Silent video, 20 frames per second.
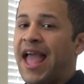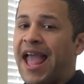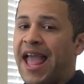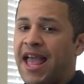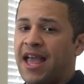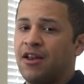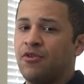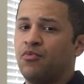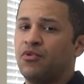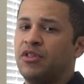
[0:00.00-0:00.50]

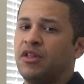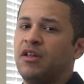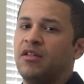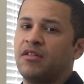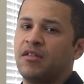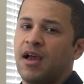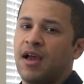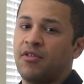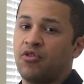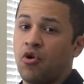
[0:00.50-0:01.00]
And with these
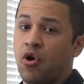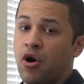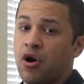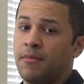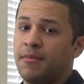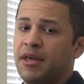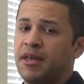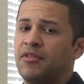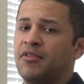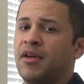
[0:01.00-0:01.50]
size
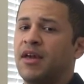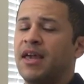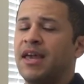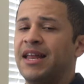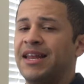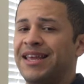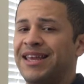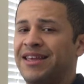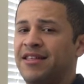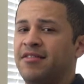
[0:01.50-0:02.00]
armies,
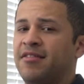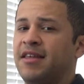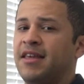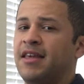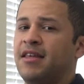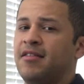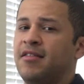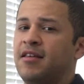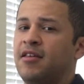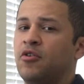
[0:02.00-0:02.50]
it is
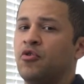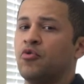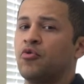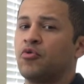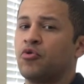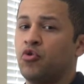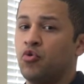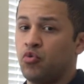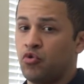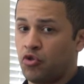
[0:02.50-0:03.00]
easier
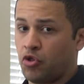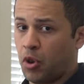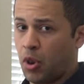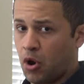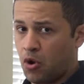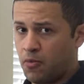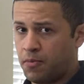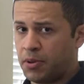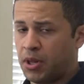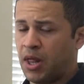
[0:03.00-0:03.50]
to
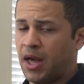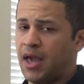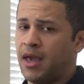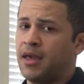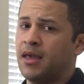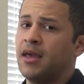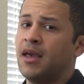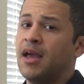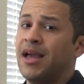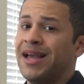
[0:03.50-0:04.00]
slow
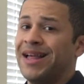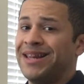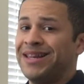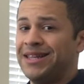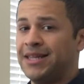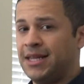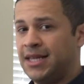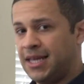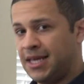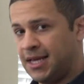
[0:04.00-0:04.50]
play
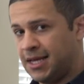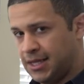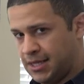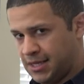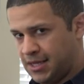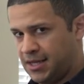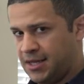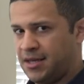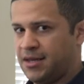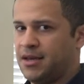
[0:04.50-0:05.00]

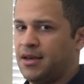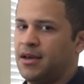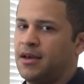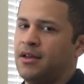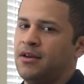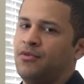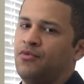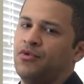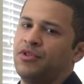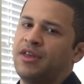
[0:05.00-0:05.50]
legally,
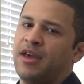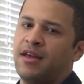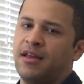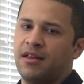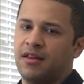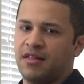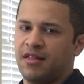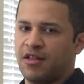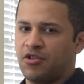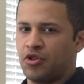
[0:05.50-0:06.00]
and what that
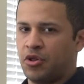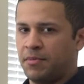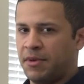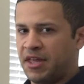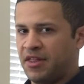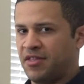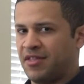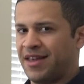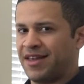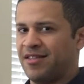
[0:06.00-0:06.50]
essentially
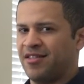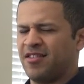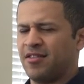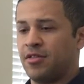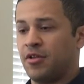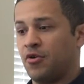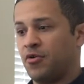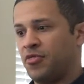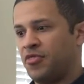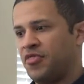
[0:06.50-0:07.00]
means is I can
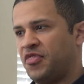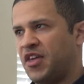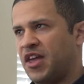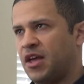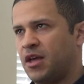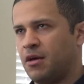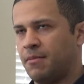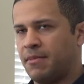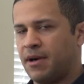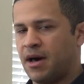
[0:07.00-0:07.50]
sit there and
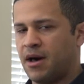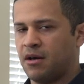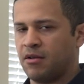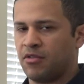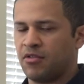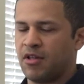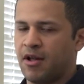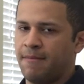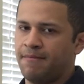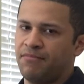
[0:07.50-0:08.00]
think
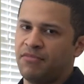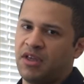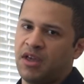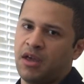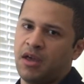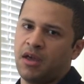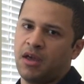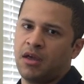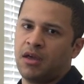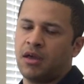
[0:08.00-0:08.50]
about
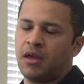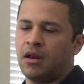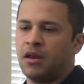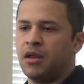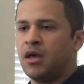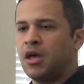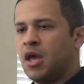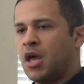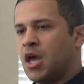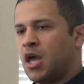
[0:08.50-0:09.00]
something
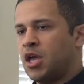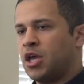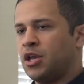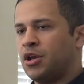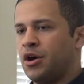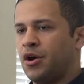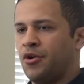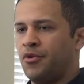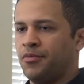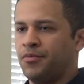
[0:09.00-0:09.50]
and, you
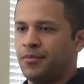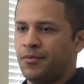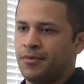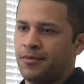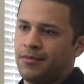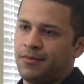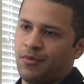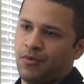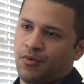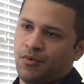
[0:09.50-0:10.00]
know,
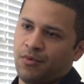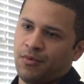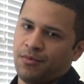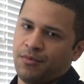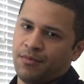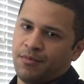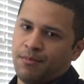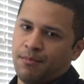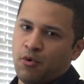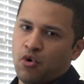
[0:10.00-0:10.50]

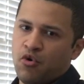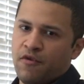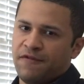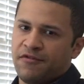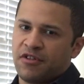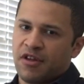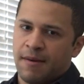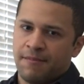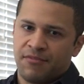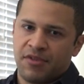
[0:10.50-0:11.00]
move
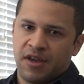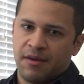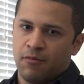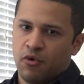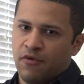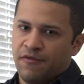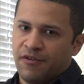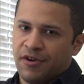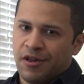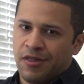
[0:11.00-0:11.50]
something,
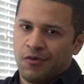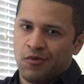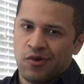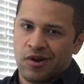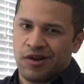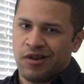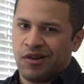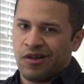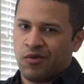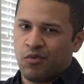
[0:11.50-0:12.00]
move another one
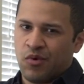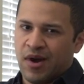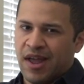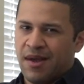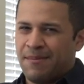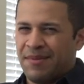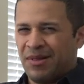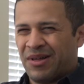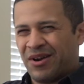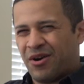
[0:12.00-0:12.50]
another way,
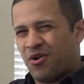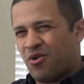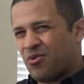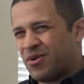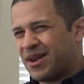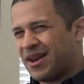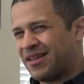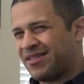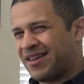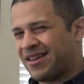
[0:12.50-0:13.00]
and be like, oh,
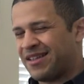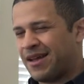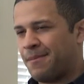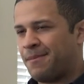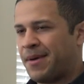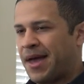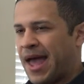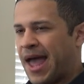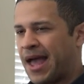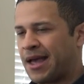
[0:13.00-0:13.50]
can I take
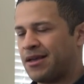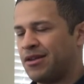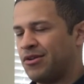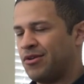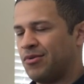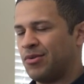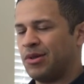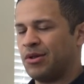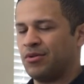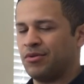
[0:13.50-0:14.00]
that back? You
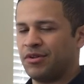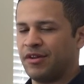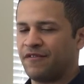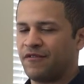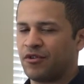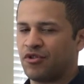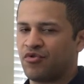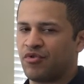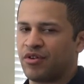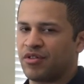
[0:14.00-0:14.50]
know, little
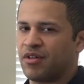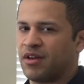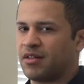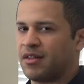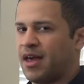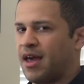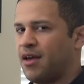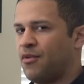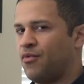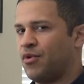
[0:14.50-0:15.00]
different tricks like
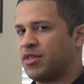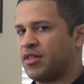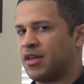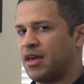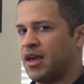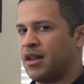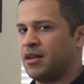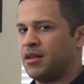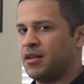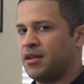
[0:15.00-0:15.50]
that. Once
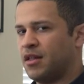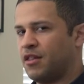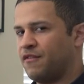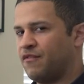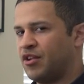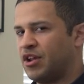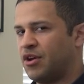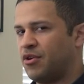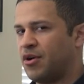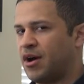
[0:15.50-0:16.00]
again, another
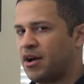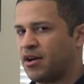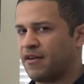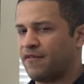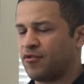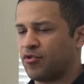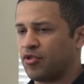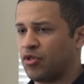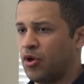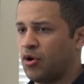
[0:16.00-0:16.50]
video, I'll
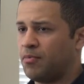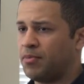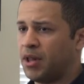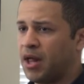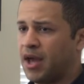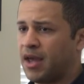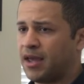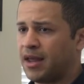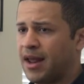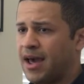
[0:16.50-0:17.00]
cover slow
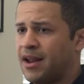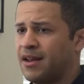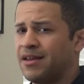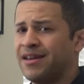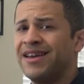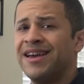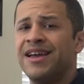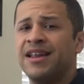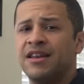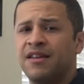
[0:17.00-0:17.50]
playing and how
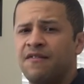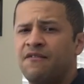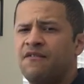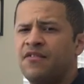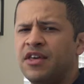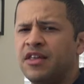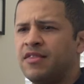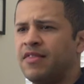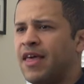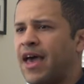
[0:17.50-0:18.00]
to
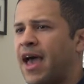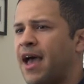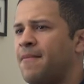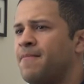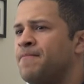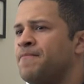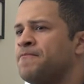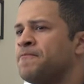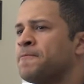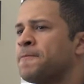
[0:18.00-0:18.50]
defeat that.
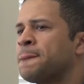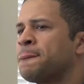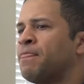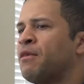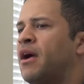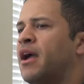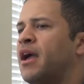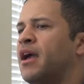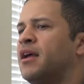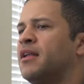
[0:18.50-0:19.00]

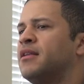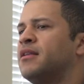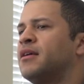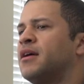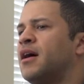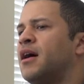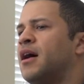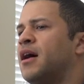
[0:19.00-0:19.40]
And